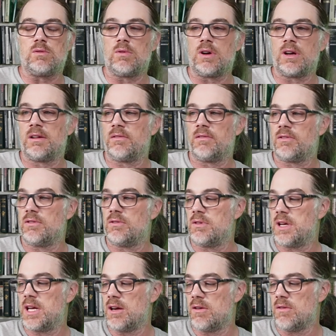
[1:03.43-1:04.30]
working
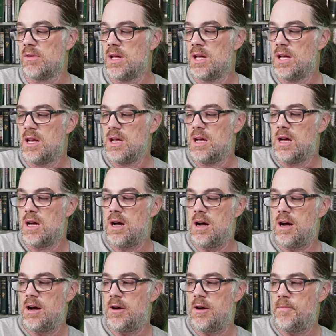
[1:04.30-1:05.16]
through here.
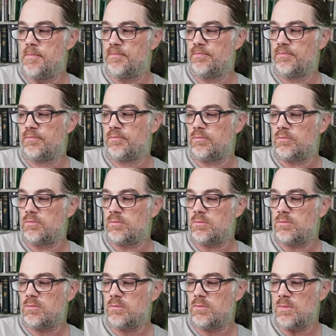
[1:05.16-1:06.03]
And
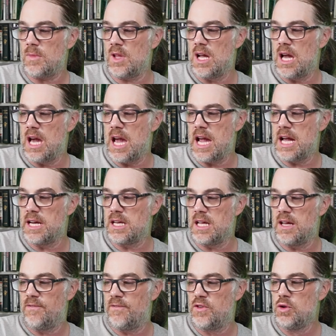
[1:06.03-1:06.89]

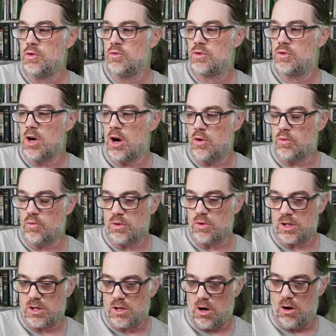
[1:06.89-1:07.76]
if you don't
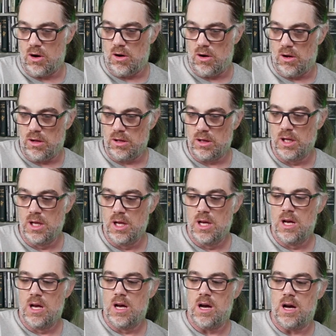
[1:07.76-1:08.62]
recall,
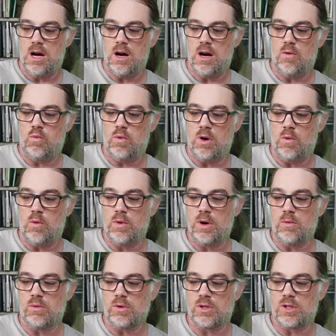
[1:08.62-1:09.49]
what
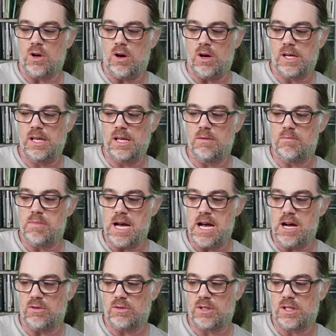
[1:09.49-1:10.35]
we were talking
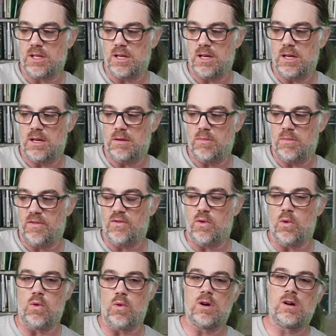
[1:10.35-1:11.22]
about
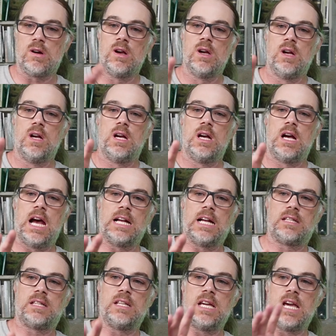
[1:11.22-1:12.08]
before
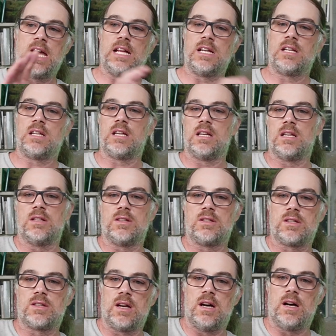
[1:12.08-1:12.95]
at the end
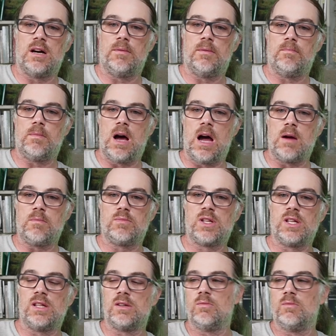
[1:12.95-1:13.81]
is I'm
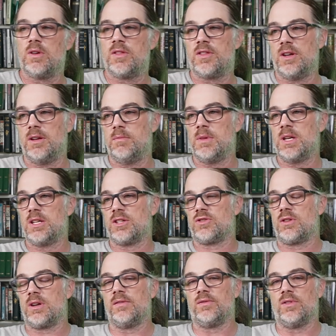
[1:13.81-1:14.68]
dealing with an
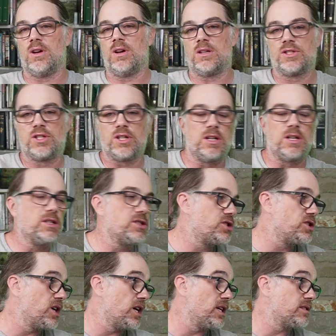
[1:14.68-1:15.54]
administrative law
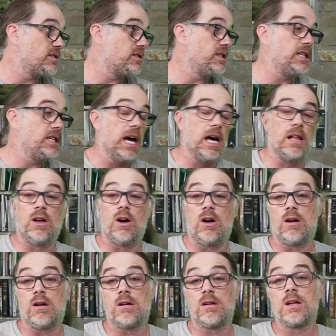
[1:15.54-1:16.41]
judge, John C.
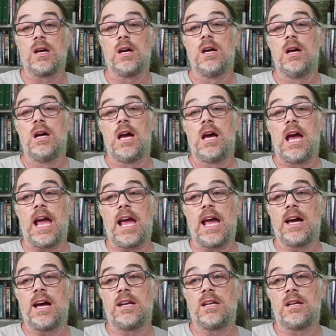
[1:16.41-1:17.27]
Galhard,
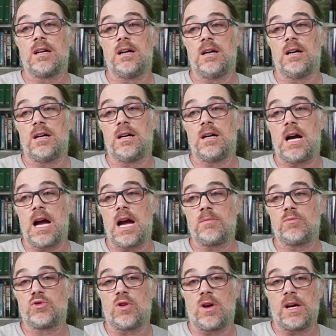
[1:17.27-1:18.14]
and
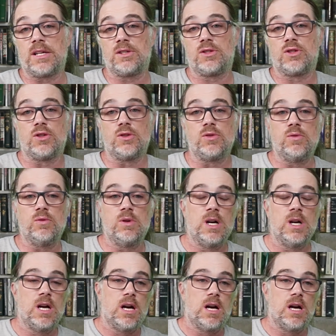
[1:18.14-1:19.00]
I'm trying to